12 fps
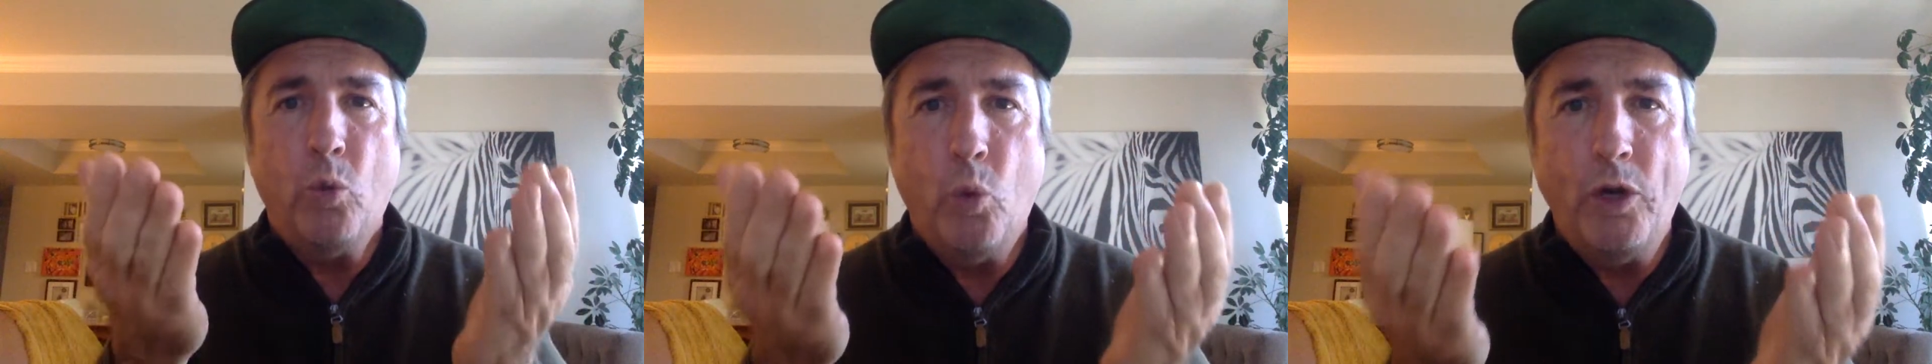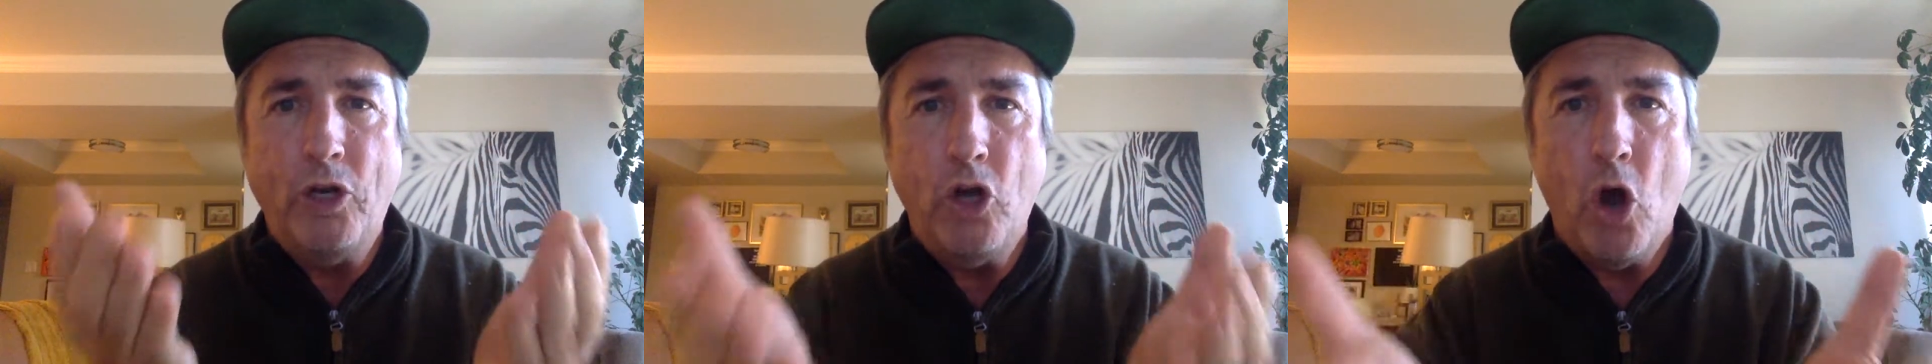
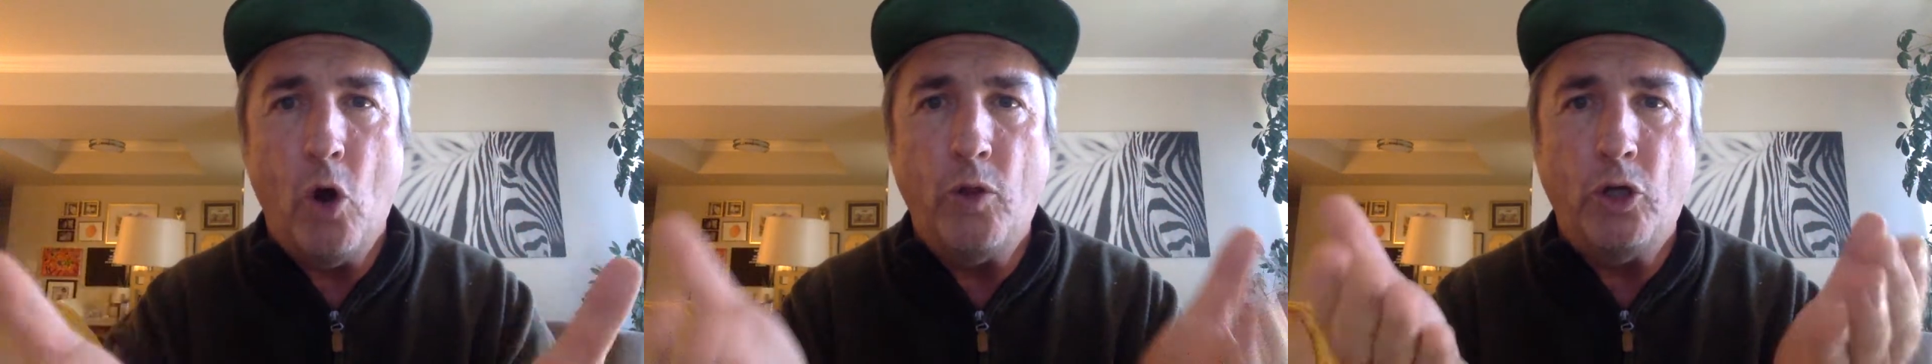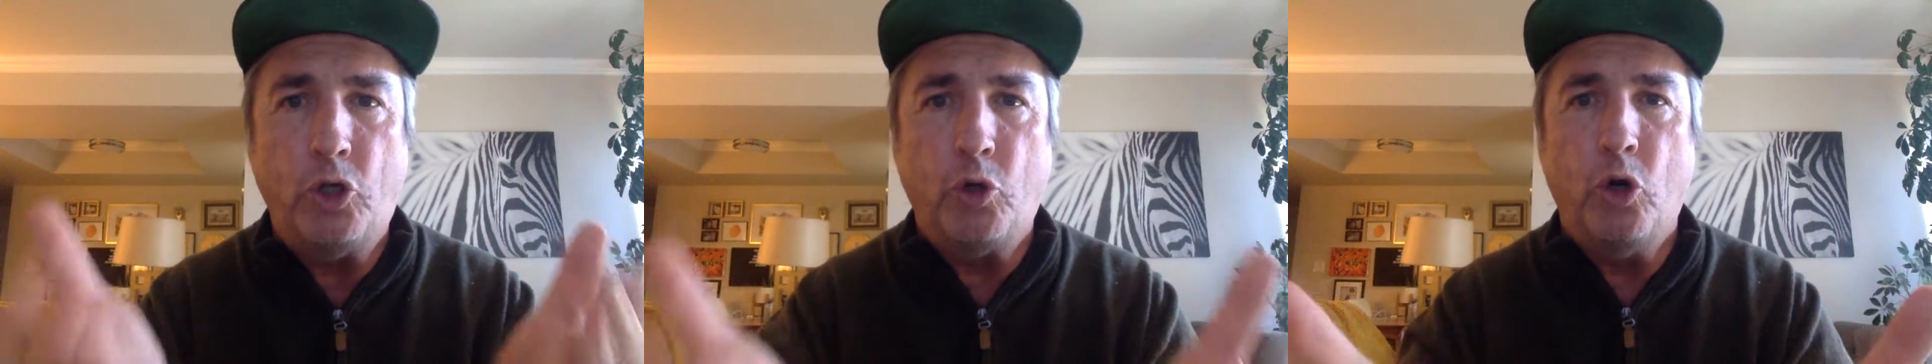would know
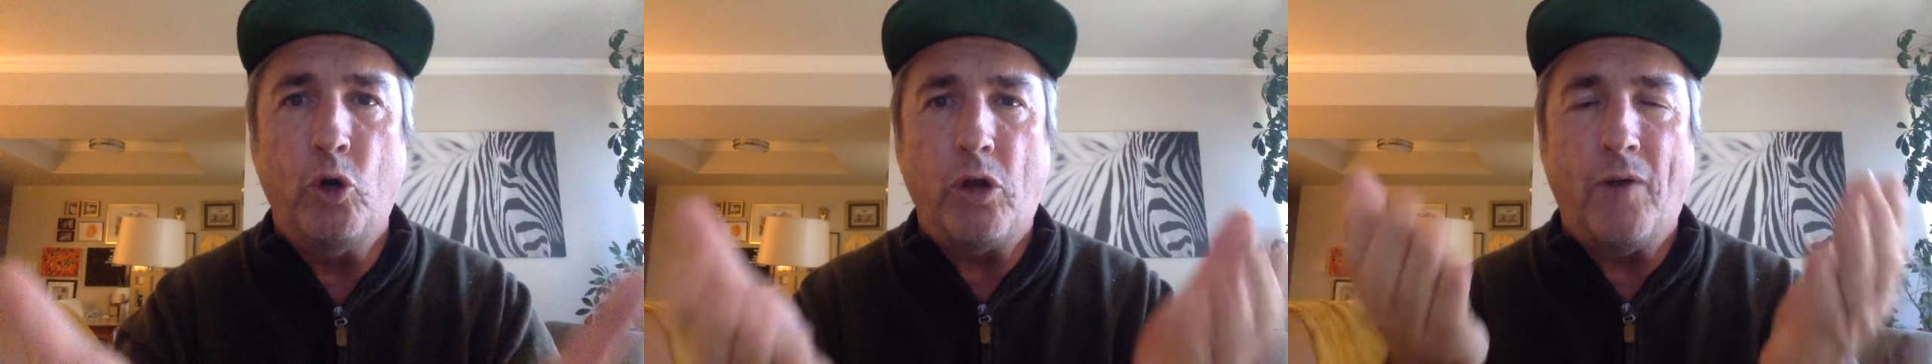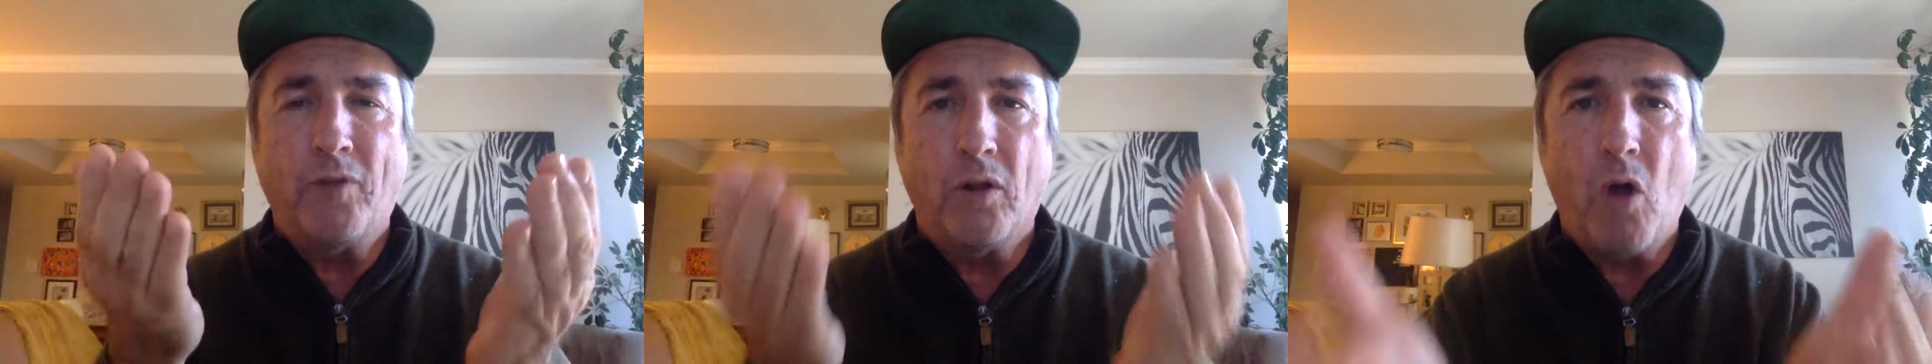the truth
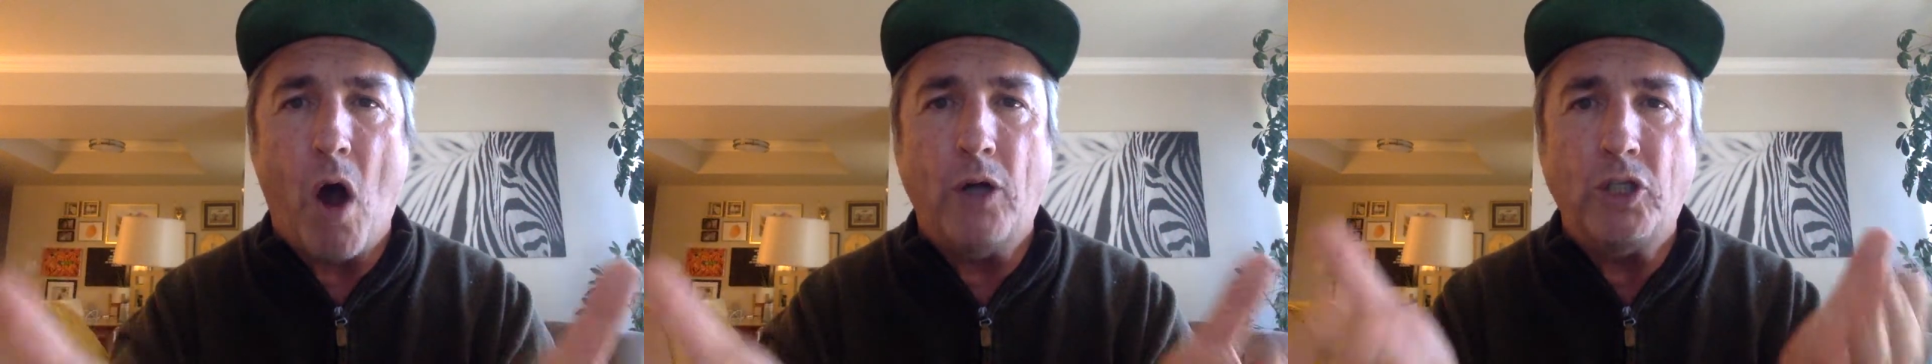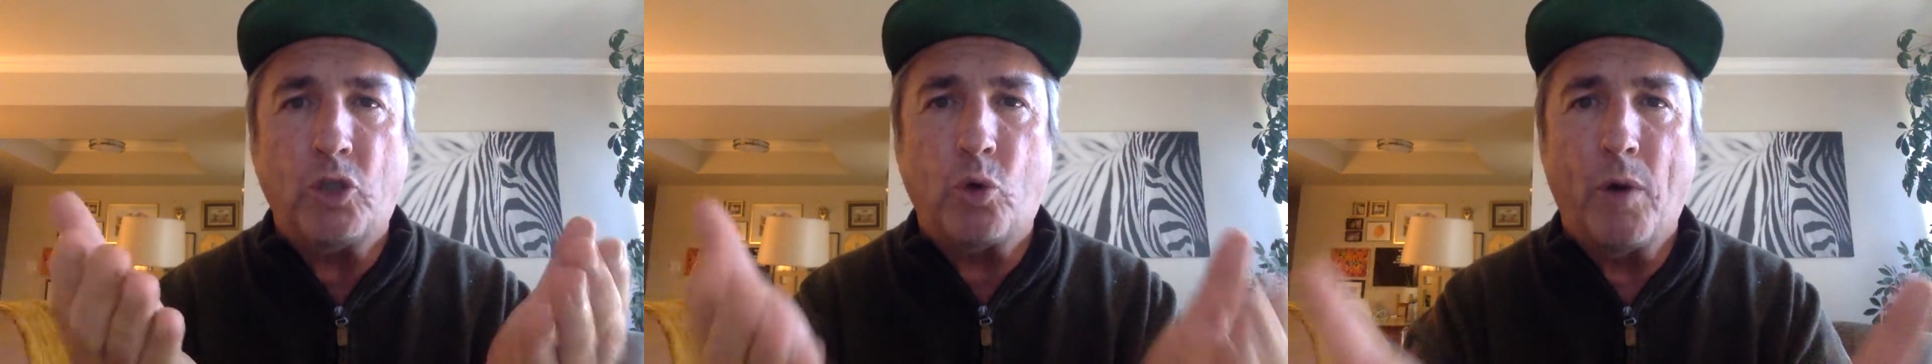of the
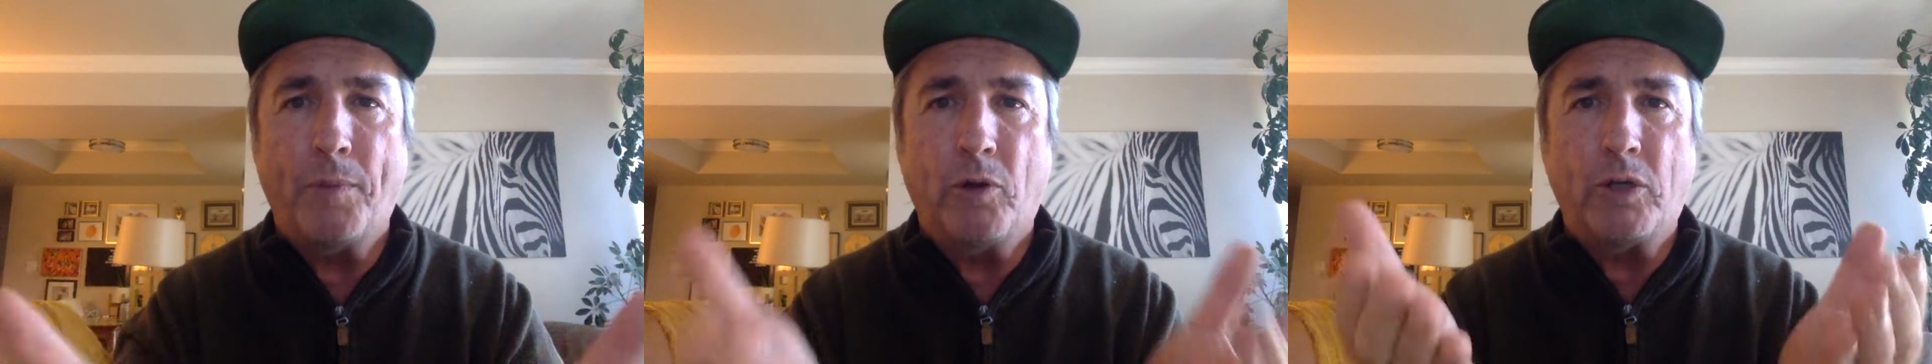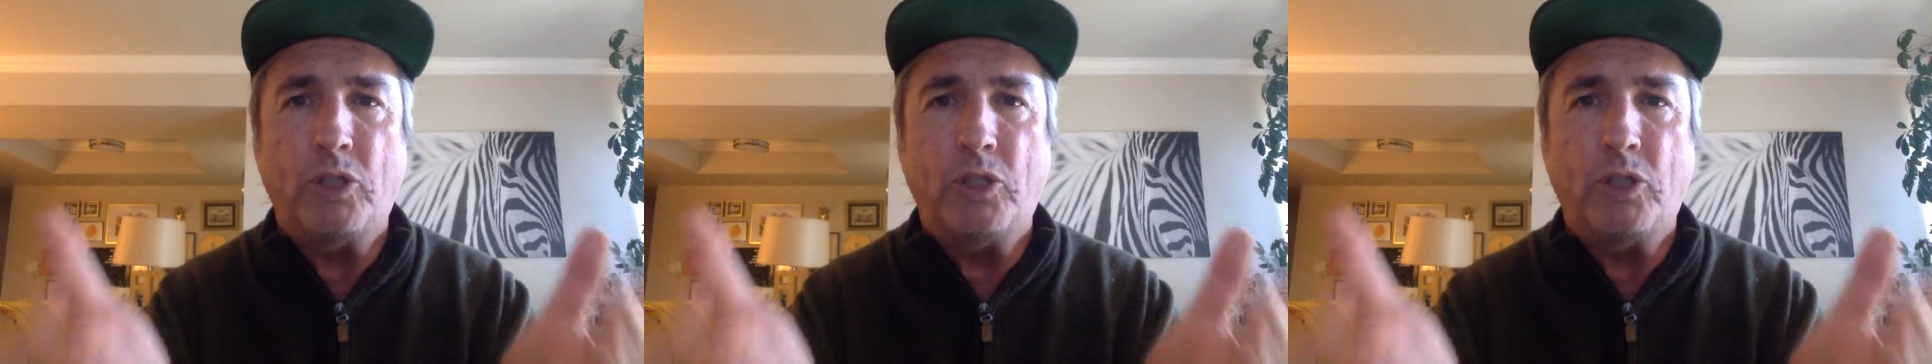largest criminal